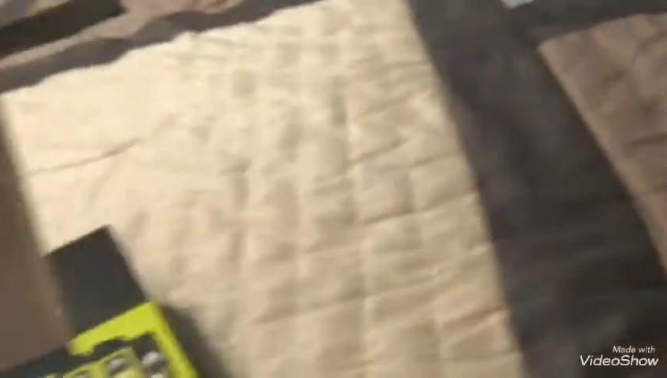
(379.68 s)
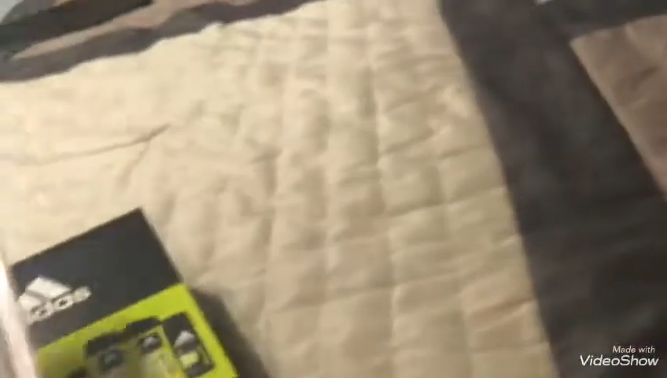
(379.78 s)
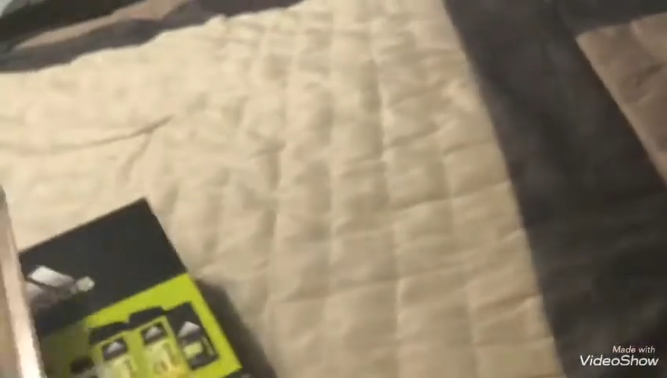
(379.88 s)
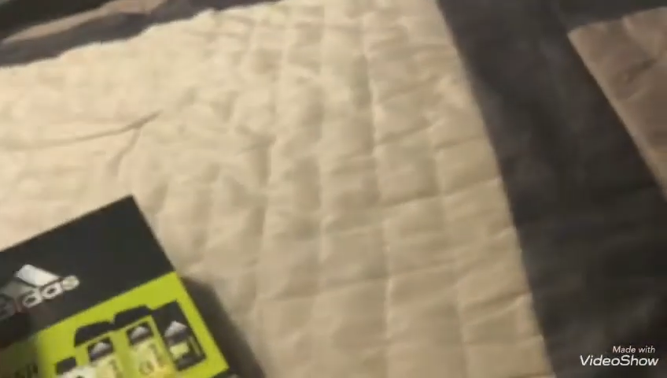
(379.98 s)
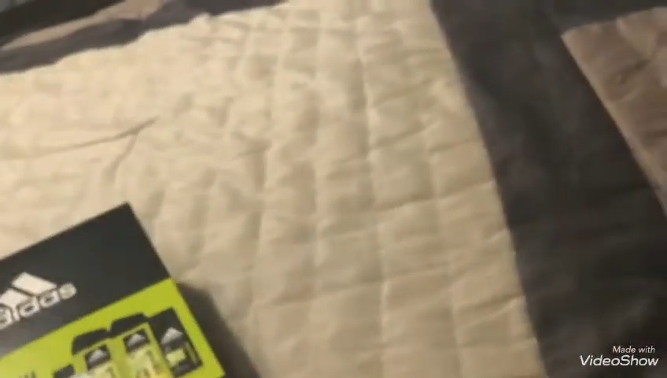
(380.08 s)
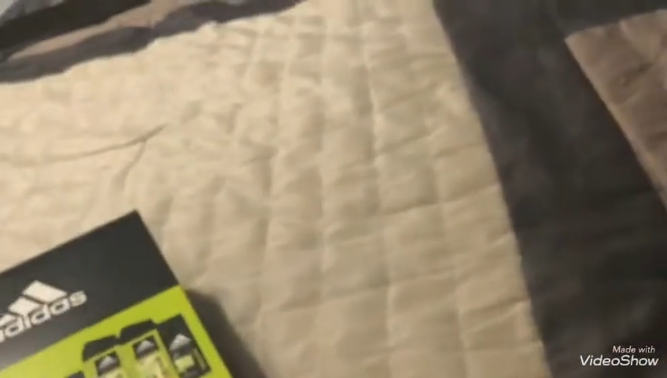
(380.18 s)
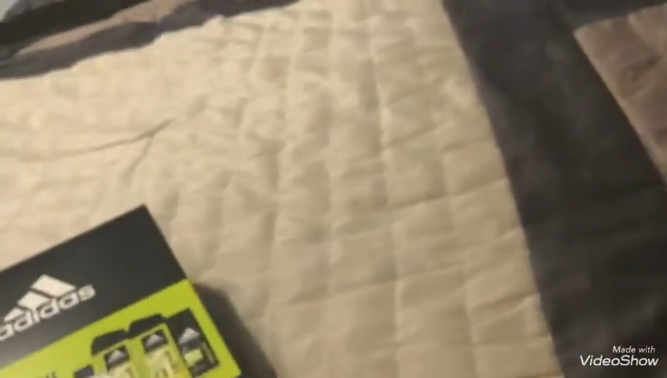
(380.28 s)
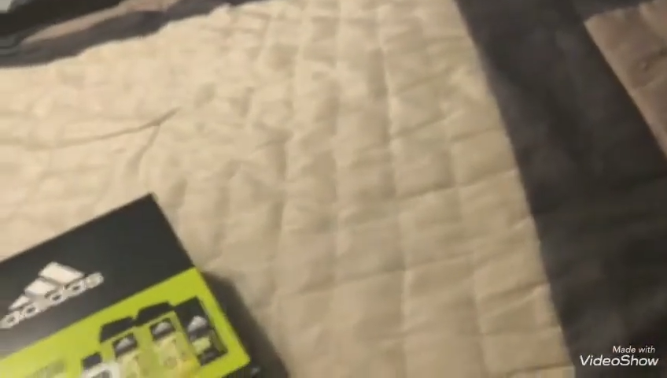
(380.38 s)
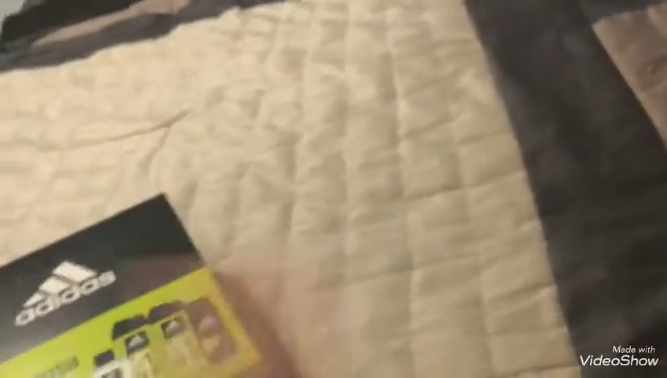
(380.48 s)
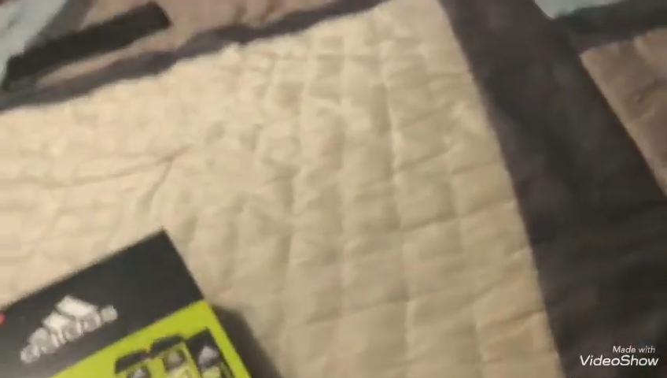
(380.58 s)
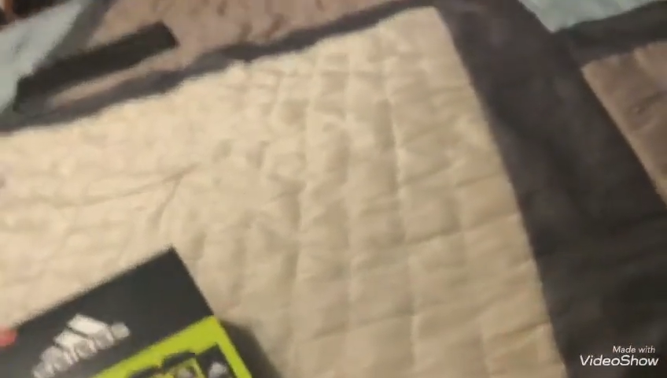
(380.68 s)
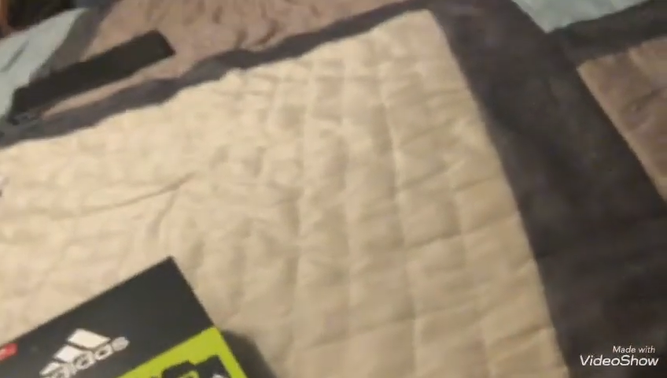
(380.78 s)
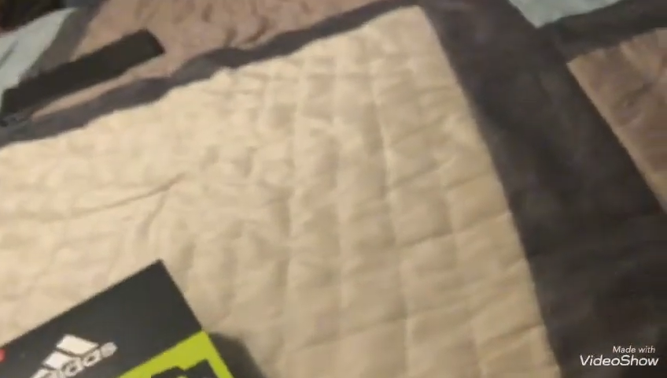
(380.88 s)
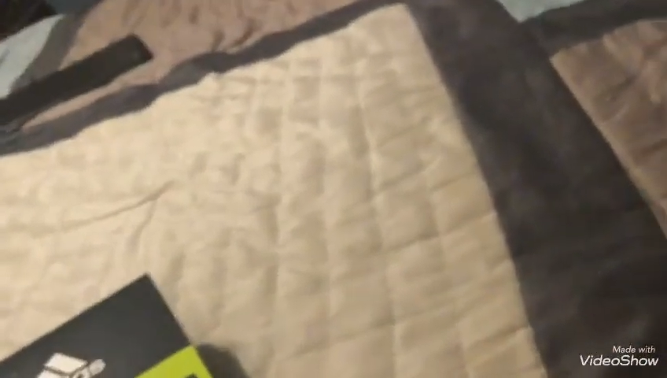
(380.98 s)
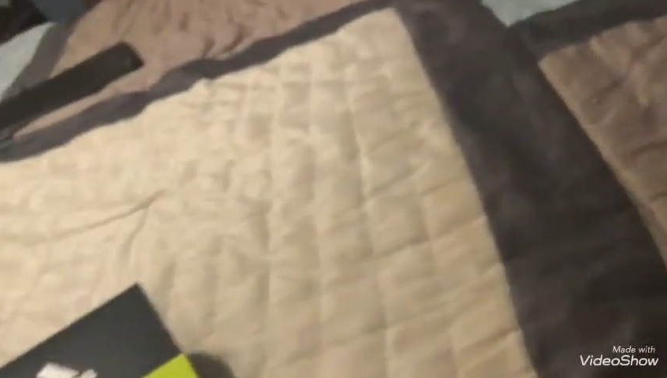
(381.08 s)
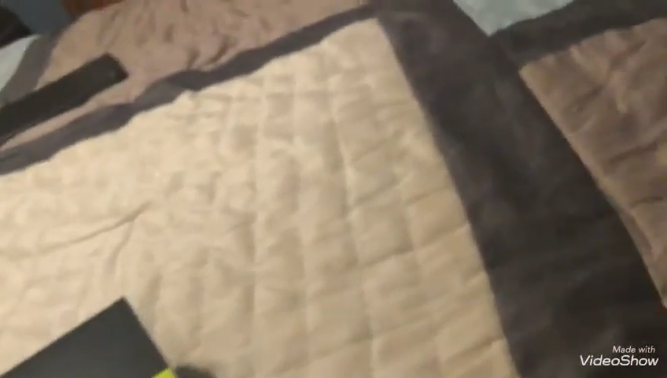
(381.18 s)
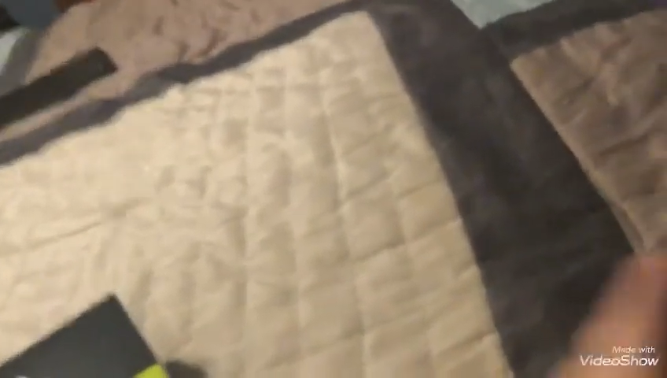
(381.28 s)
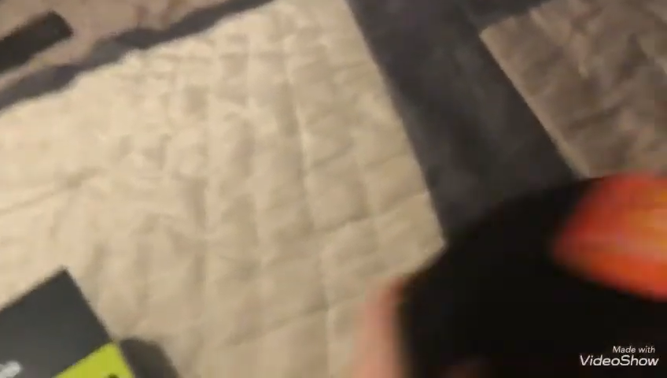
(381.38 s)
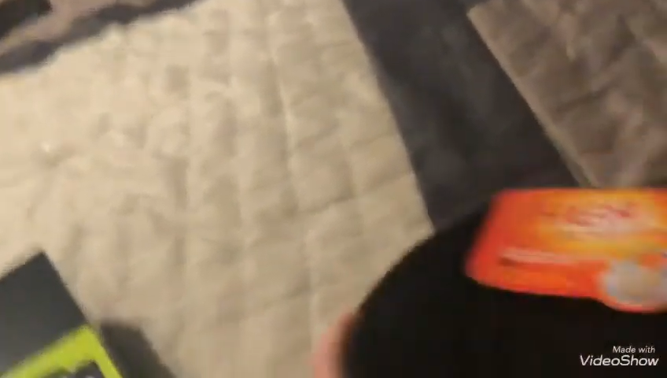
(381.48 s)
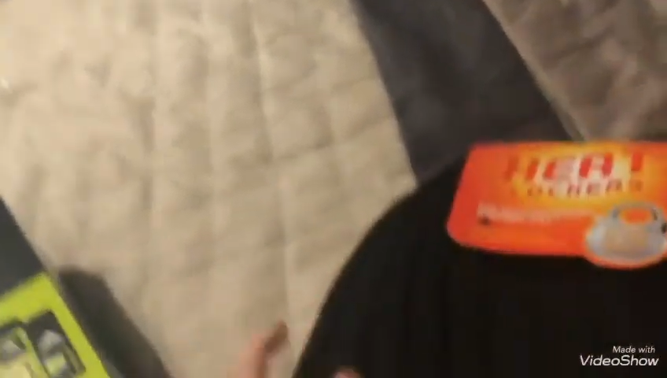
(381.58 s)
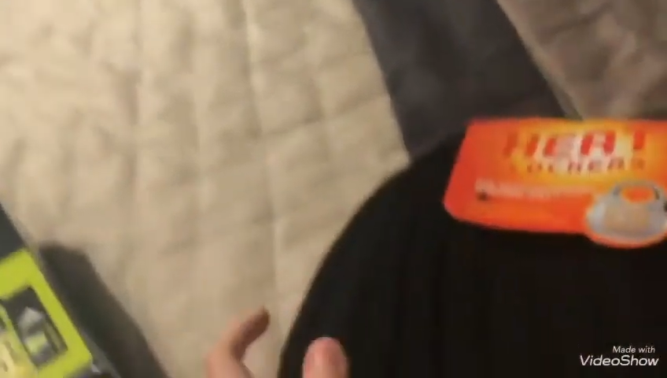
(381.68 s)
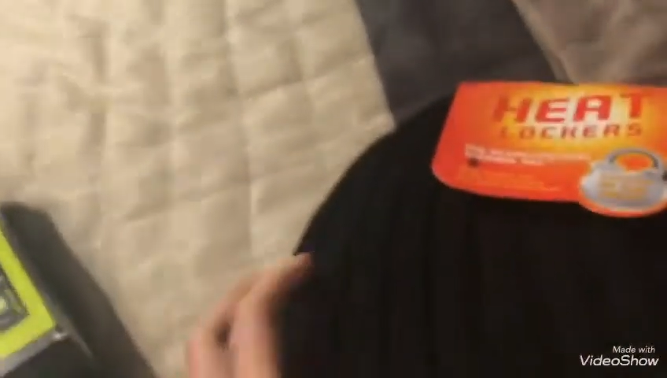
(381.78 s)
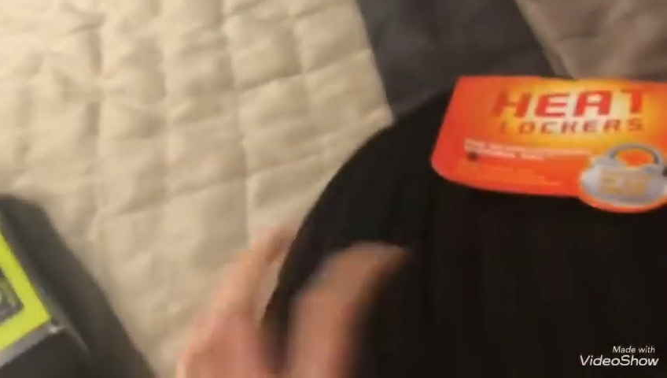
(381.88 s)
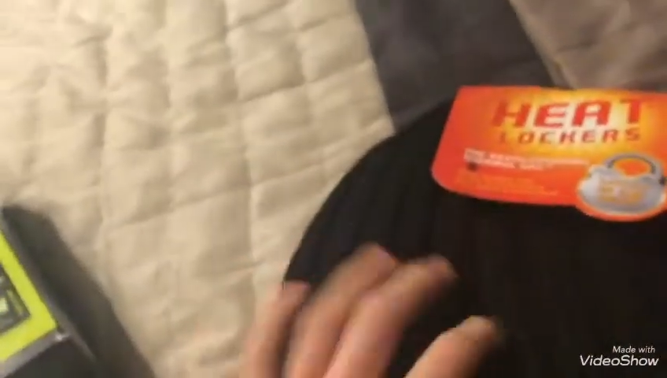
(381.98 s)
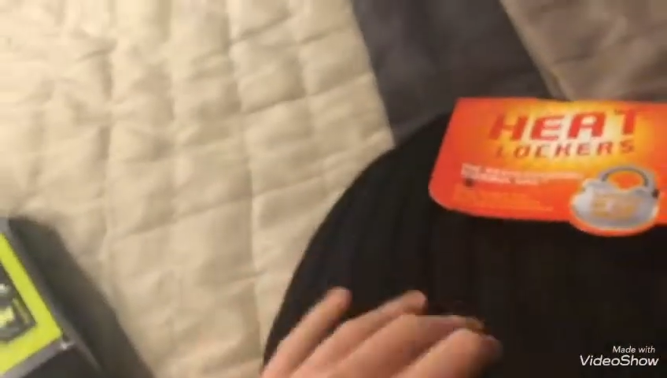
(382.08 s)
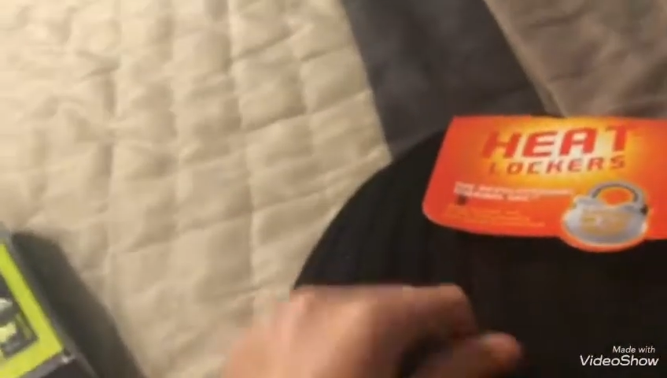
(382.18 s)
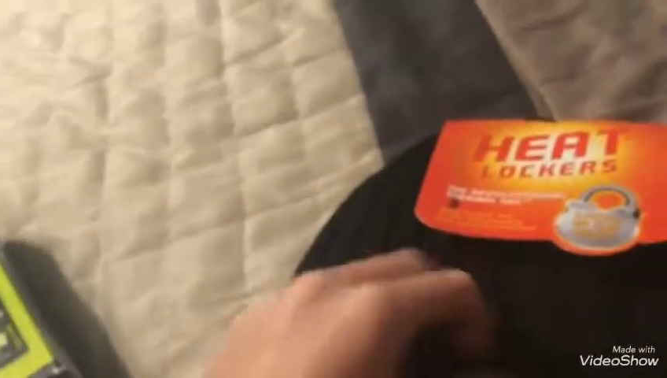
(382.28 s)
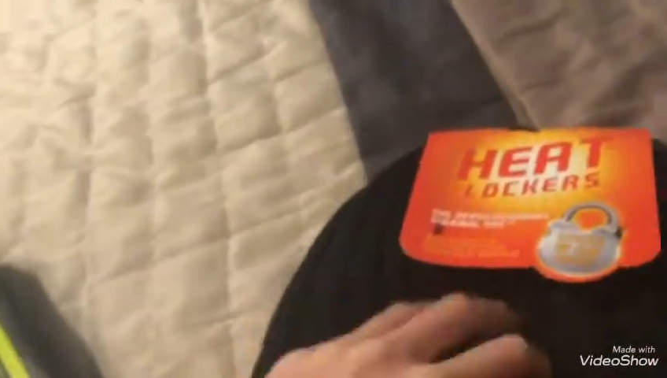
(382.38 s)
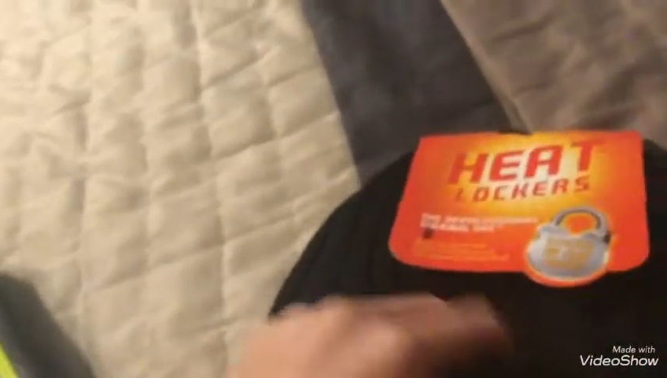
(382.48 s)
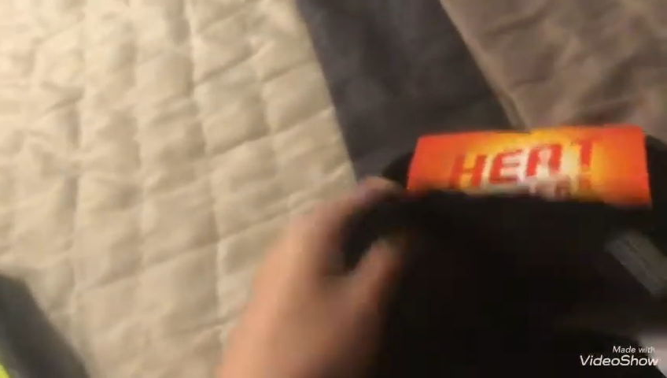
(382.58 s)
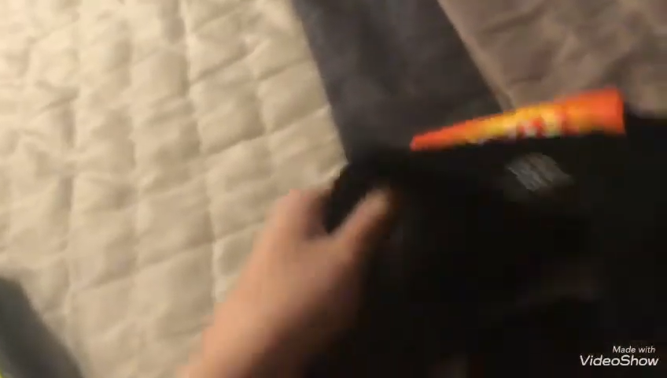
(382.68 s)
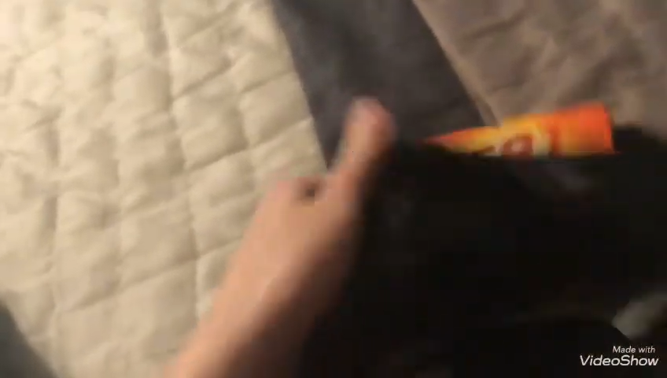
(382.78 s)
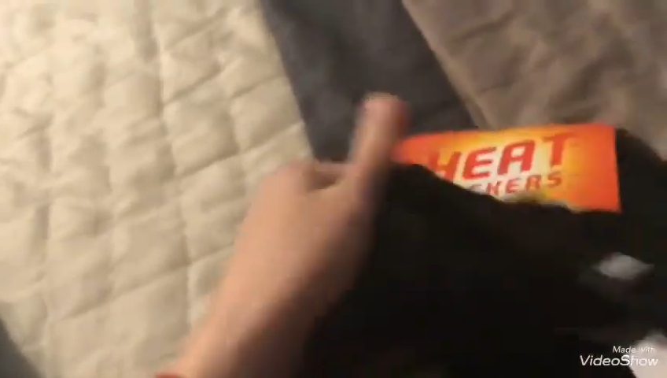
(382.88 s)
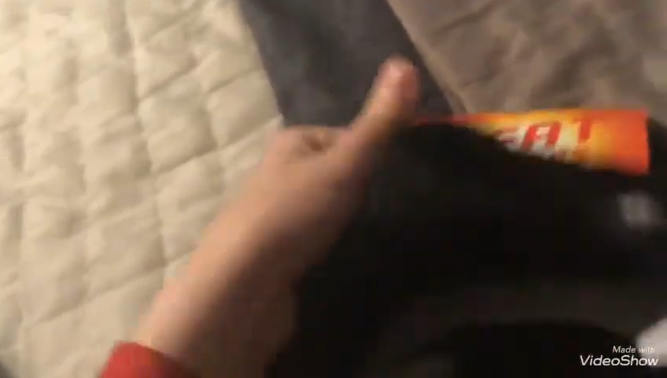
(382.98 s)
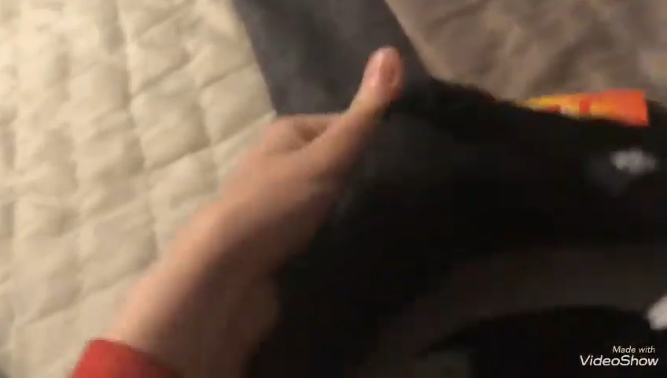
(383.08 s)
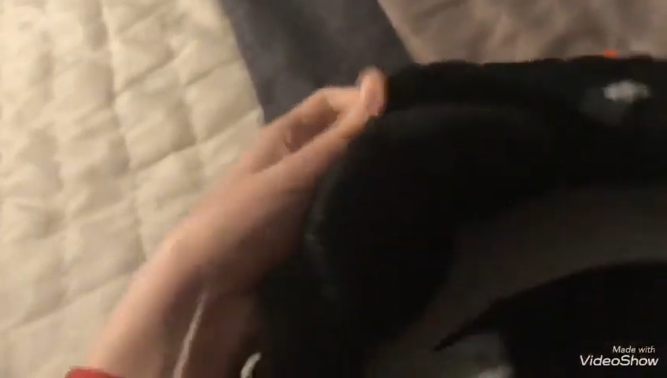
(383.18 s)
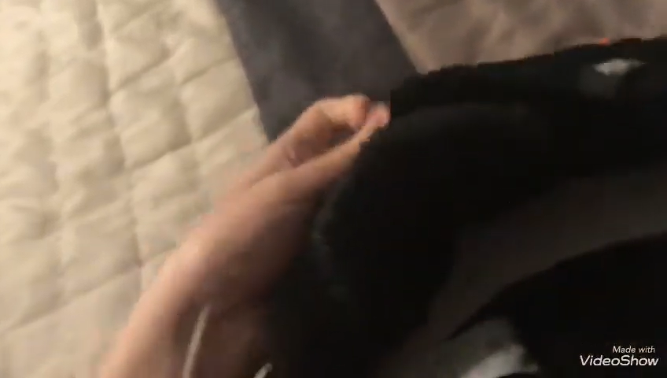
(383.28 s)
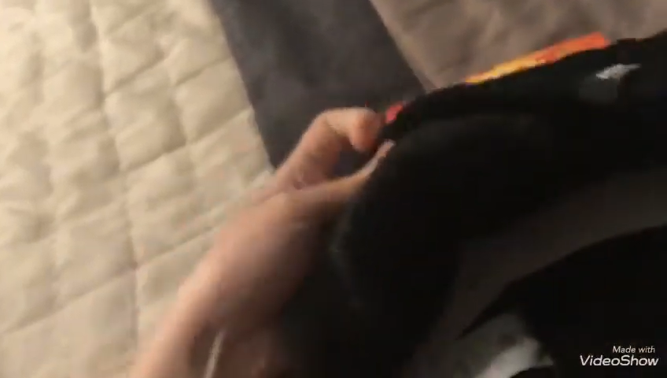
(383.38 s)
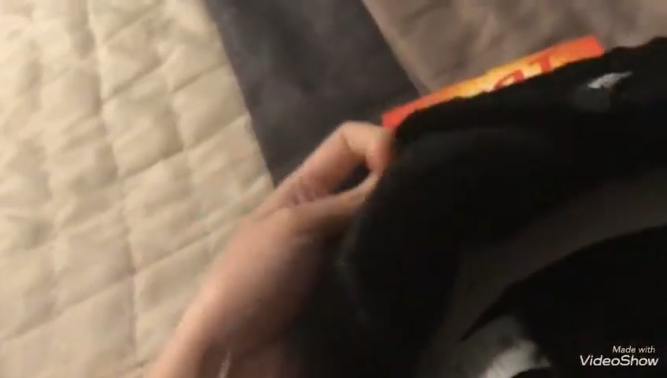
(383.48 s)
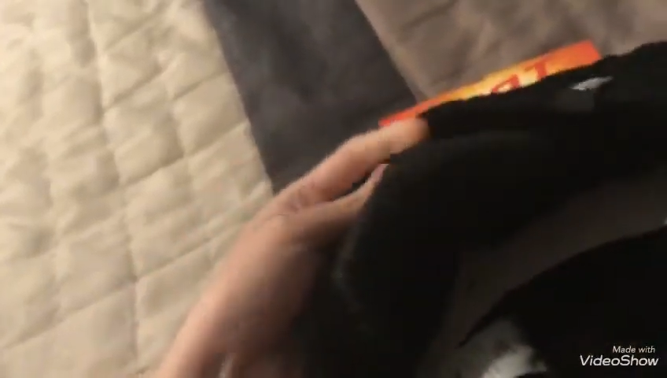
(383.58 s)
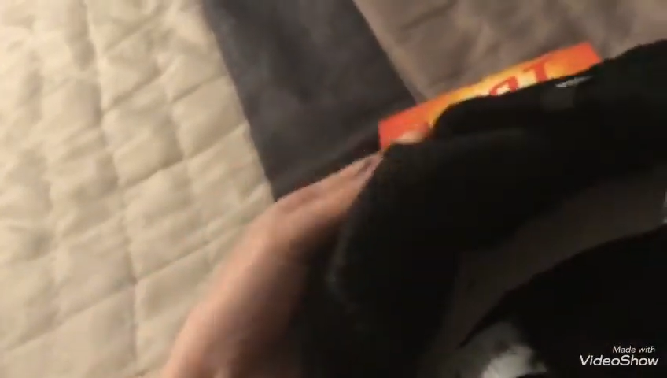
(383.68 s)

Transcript: [unreadable: no face in view]